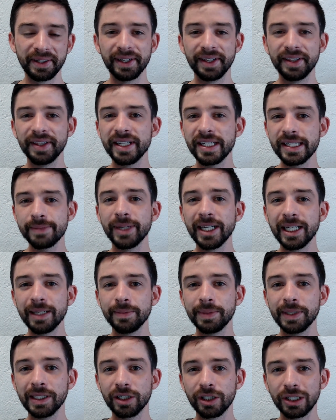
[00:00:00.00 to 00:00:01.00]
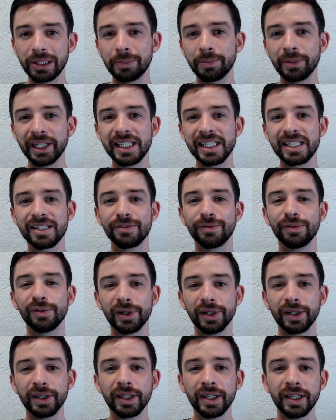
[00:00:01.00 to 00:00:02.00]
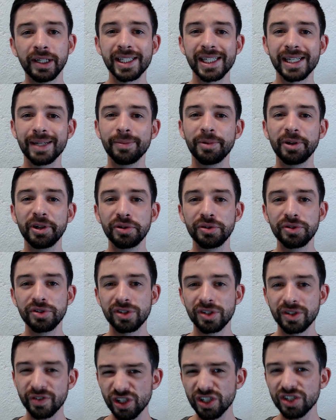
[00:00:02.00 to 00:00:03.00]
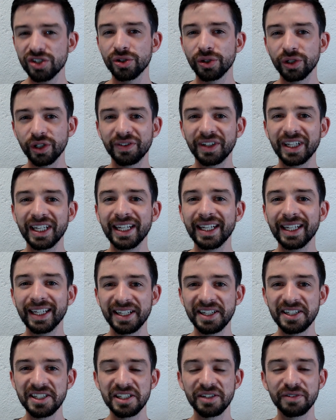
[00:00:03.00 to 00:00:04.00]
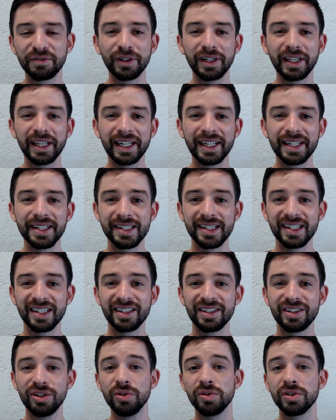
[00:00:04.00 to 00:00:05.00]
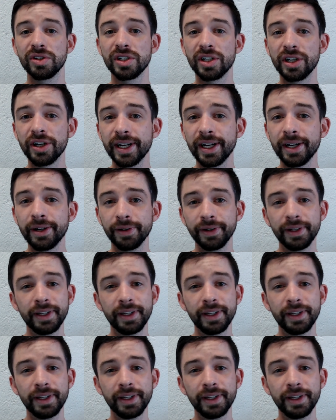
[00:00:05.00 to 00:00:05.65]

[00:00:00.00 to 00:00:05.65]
and this might be a good place for someone who's just sort of getting into freelancing to start out.